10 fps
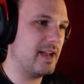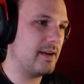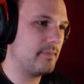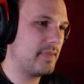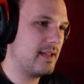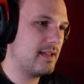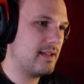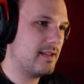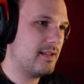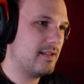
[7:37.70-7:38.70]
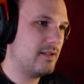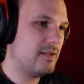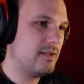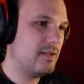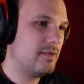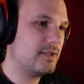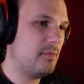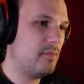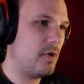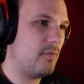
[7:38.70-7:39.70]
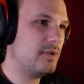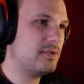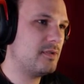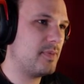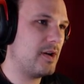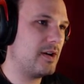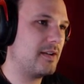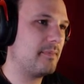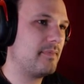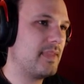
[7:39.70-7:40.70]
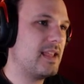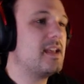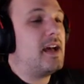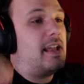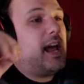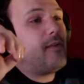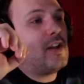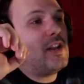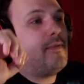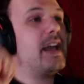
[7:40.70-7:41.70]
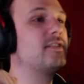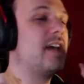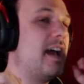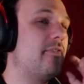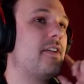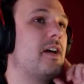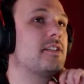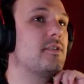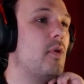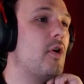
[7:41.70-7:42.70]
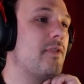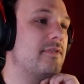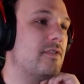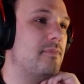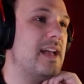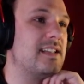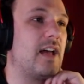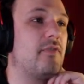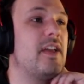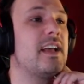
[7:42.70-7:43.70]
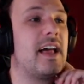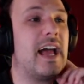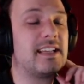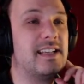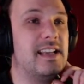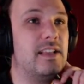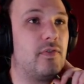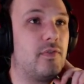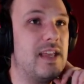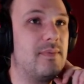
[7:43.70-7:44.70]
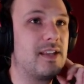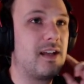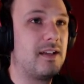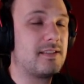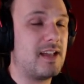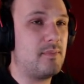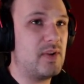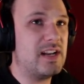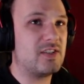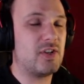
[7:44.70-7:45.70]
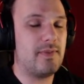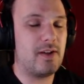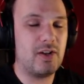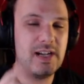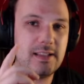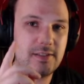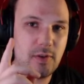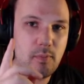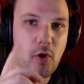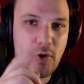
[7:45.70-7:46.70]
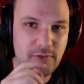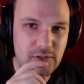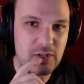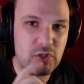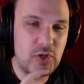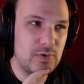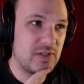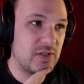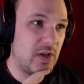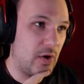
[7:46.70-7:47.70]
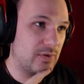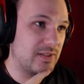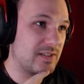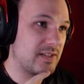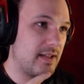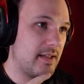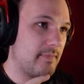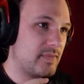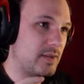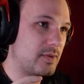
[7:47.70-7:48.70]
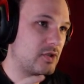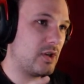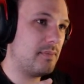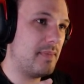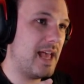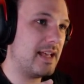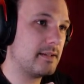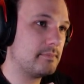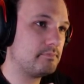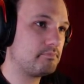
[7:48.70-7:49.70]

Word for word: here. Some more wood to burn. Now we're gonna wait to have some more whiffs of magic. I think I actually need 3, but because I'm pretty sure we're gonna need some more of those attuned stones. So I'm just gonna make...